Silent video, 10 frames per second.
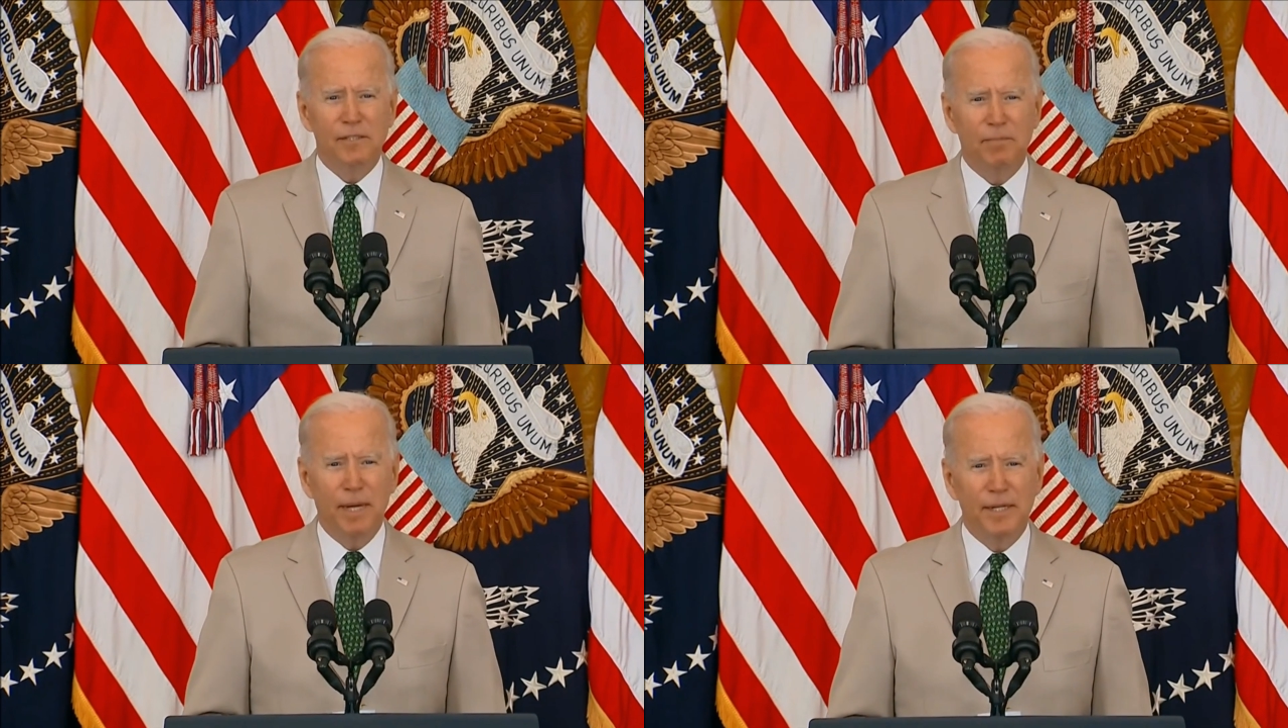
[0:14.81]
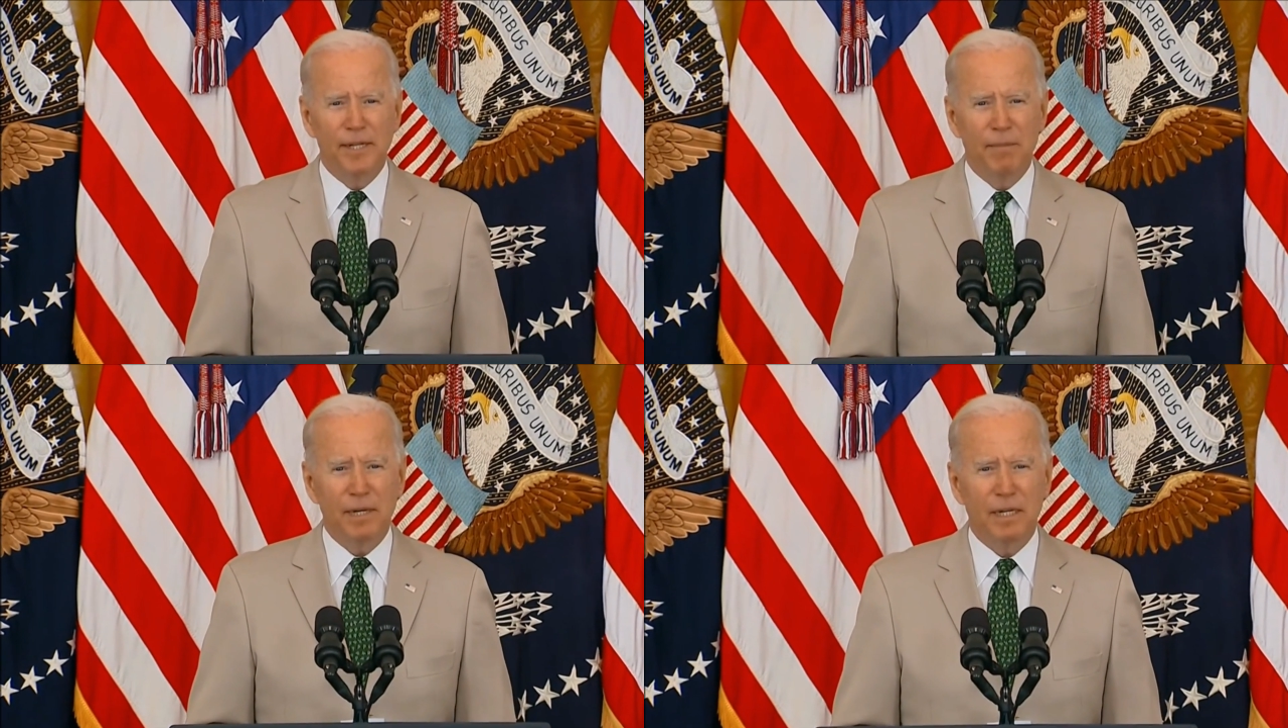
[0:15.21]
It's a
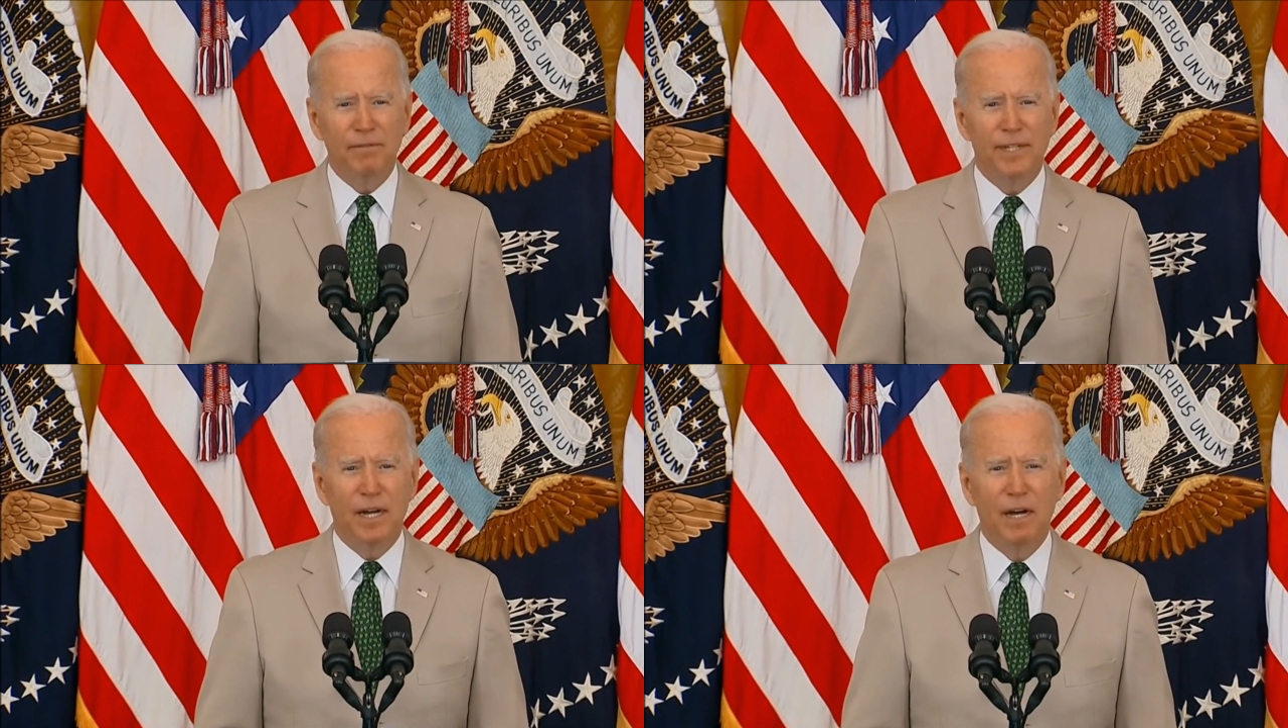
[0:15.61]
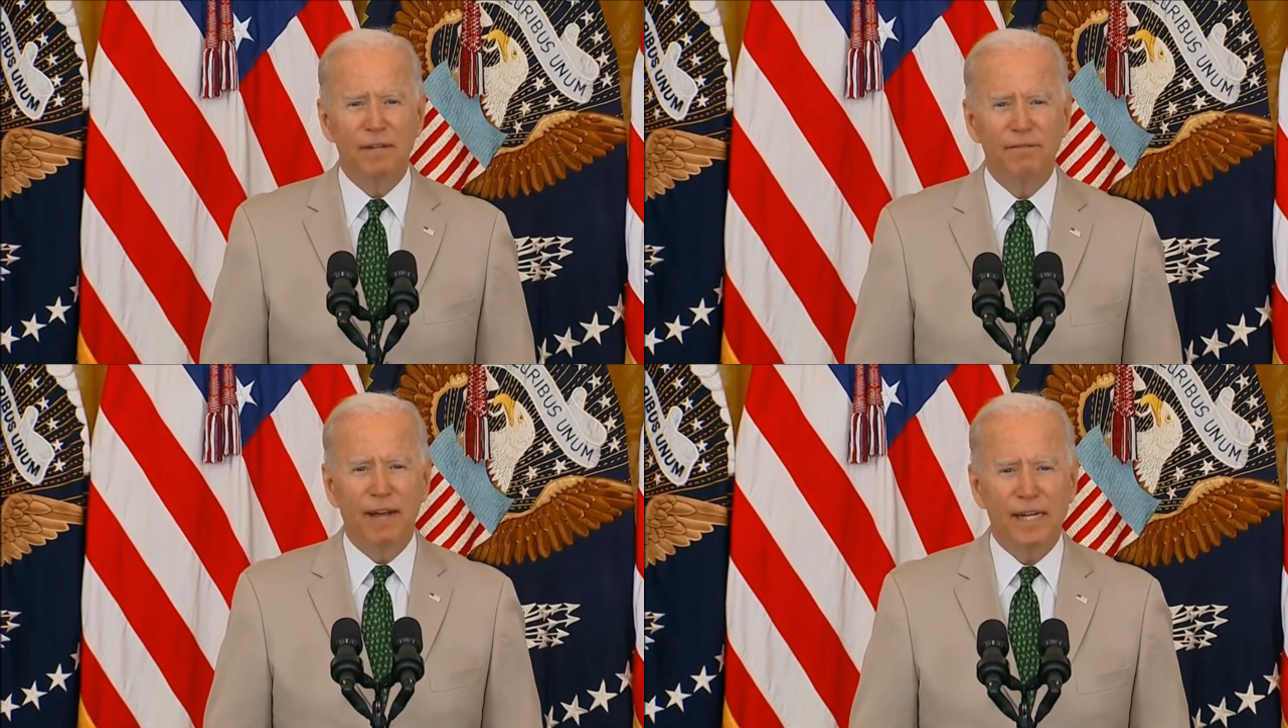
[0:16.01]
pandemic of the
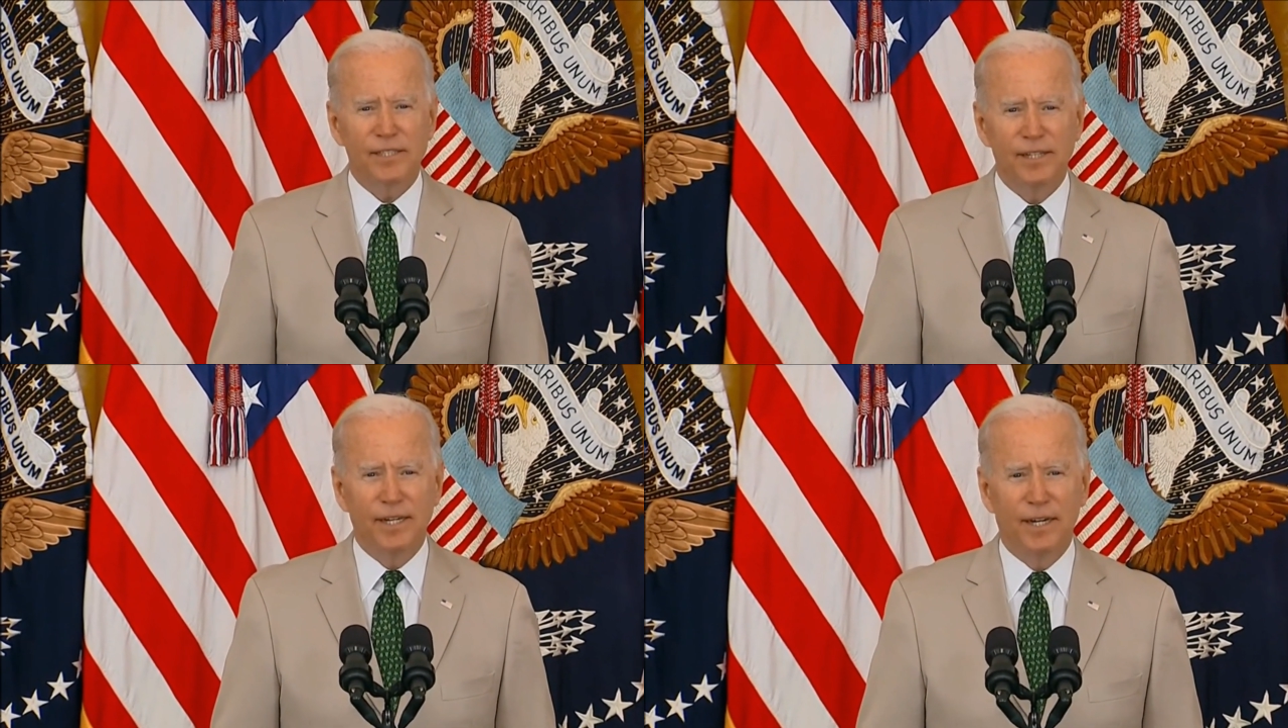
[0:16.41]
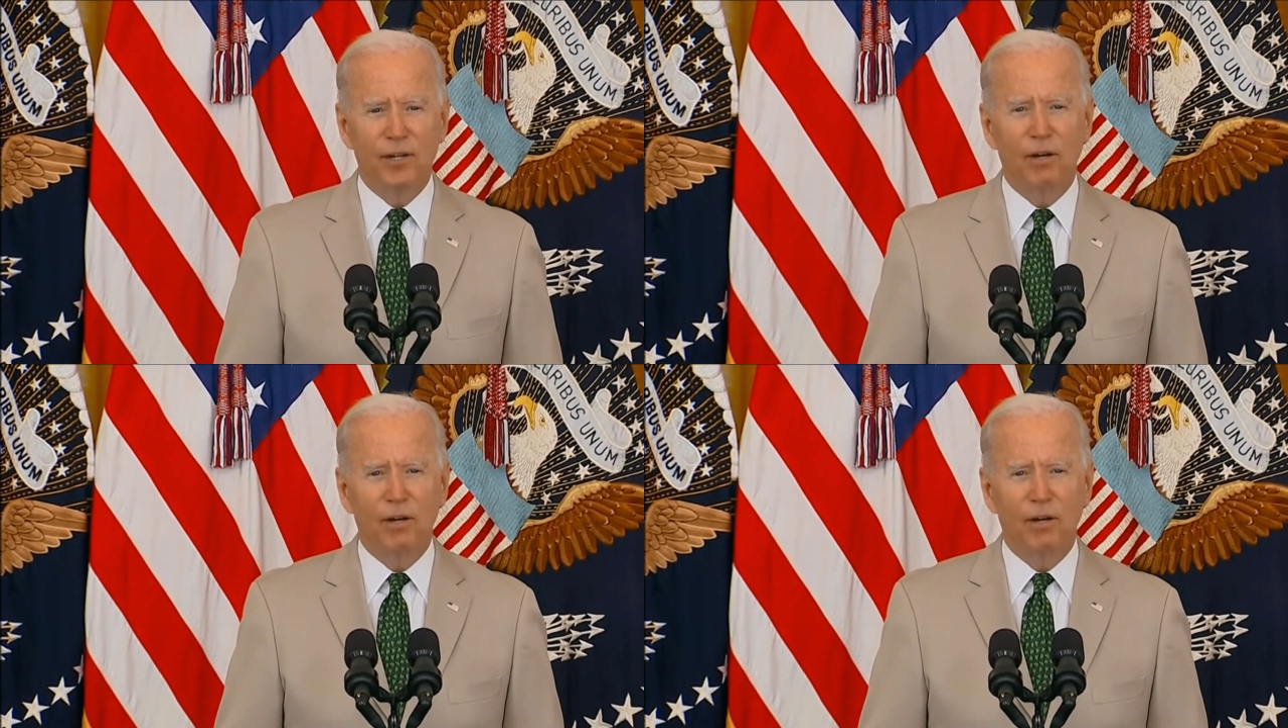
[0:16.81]
unvaccinated.